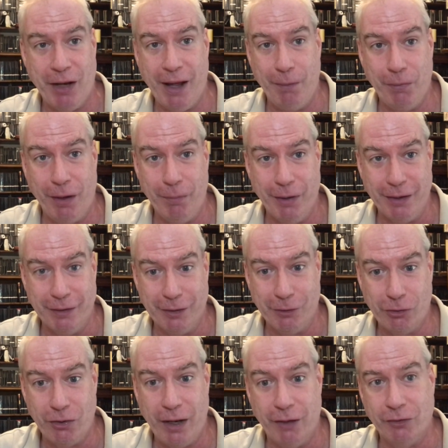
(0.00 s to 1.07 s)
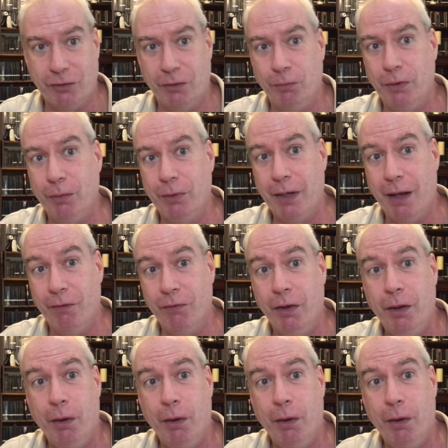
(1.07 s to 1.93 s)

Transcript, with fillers: at by my little schnauzer and we would have